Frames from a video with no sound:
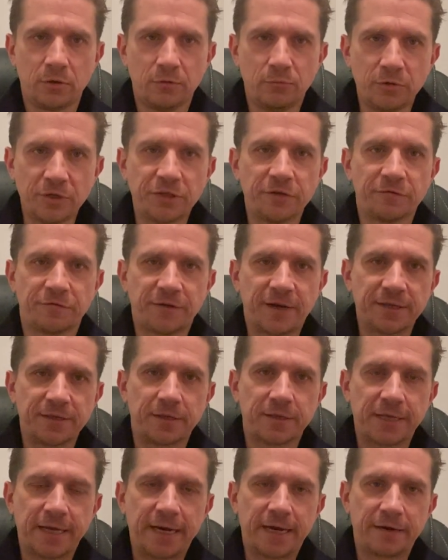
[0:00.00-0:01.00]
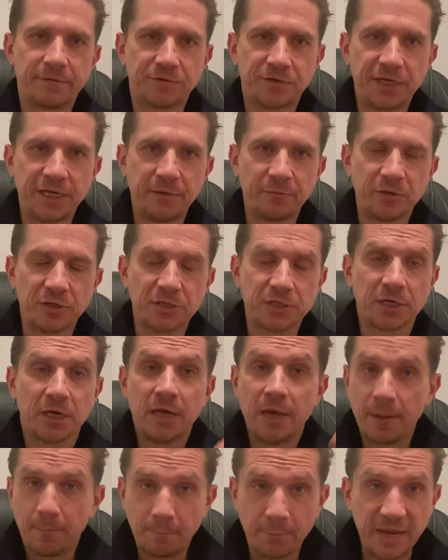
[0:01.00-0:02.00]
with the fact that they have demons.
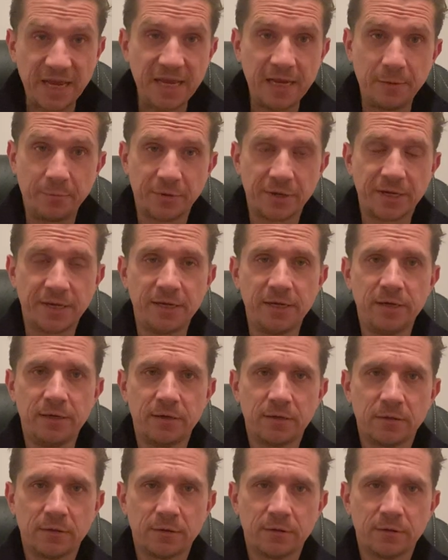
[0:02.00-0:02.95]
Maybe,